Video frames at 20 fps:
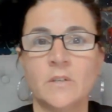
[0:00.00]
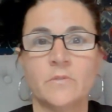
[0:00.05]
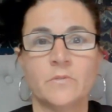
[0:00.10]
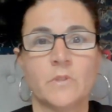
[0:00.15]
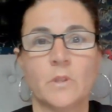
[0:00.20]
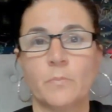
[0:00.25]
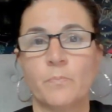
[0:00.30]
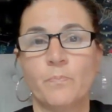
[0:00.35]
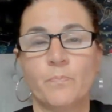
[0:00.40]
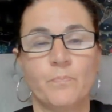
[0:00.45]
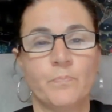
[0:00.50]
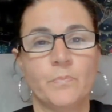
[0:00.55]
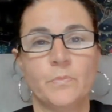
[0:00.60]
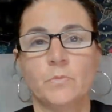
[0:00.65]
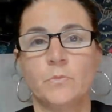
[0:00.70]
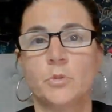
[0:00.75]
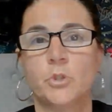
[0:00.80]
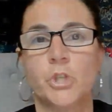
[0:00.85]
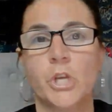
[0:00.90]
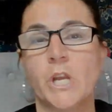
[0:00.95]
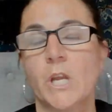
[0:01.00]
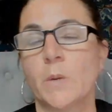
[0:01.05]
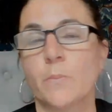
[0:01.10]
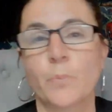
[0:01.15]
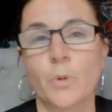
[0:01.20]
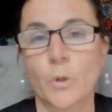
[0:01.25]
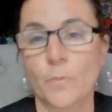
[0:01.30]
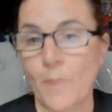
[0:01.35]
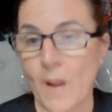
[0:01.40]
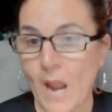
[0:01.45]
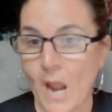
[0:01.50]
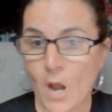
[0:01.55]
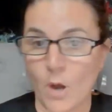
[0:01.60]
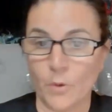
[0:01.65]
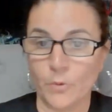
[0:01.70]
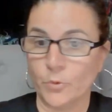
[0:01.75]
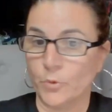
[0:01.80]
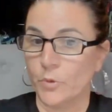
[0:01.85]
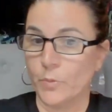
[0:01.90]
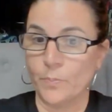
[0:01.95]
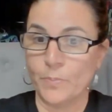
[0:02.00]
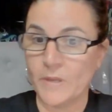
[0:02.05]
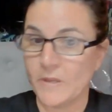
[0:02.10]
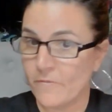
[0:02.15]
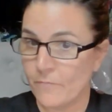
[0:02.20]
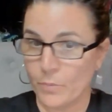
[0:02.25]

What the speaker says: the chicken per pound or the beef